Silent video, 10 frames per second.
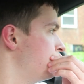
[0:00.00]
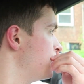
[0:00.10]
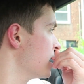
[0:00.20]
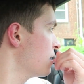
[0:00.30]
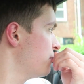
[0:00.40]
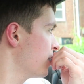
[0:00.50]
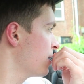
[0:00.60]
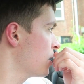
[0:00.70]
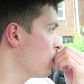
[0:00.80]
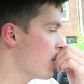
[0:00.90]
think I figured
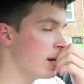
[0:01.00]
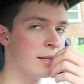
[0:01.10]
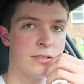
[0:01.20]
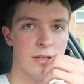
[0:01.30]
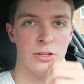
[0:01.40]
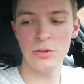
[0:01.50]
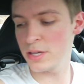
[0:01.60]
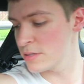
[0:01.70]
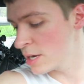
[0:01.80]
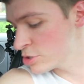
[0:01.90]
out a way to do
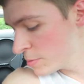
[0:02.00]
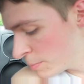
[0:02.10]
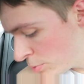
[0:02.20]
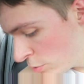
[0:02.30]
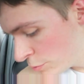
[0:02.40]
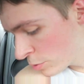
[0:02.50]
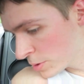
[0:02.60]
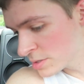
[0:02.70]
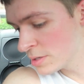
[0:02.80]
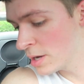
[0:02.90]
this. Actually, I'm gonna pull forward
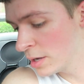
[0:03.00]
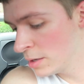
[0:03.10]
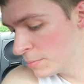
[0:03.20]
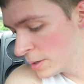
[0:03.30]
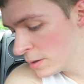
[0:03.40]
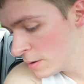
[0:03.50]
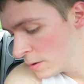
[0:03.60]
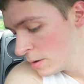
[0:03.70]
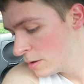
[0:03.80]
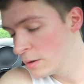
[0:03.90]
a tiny bit
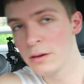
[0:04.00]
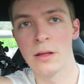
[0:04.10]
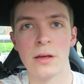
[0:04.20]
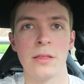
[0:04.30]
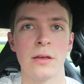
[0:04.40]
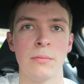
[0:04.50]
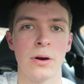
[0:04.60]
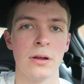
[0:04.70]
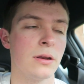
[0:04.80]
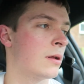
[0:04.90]
now that I think
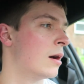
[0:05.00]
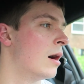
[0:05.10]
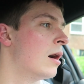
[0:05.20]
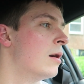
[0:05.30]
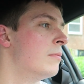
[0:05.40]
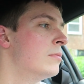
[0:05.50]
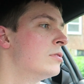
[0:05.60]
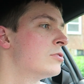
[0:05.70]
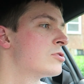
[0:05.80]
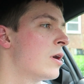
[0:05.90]
about it.
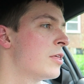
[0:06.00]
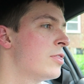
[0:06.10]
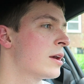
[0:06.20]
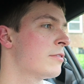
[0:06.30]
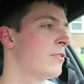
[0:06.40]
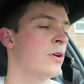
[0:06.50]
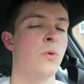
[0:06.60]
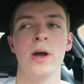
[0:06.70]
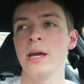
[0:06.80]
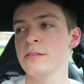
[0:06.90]
So I think I found a
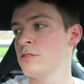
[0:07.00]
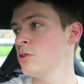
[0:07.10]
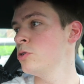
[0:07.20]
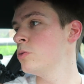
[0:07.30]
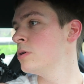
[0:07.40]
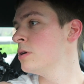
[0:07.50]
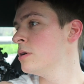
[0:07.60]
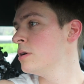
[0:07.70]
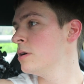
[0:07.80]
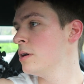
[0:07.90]
way to
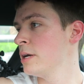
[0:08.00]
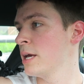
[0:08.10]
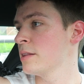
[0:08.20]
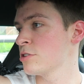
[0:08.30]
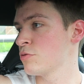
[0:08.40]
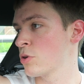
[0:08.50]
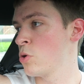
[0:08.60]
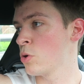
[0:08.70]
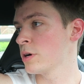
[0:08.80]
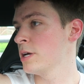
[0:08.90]
get this
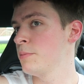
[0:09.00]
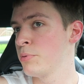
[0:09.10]
recorded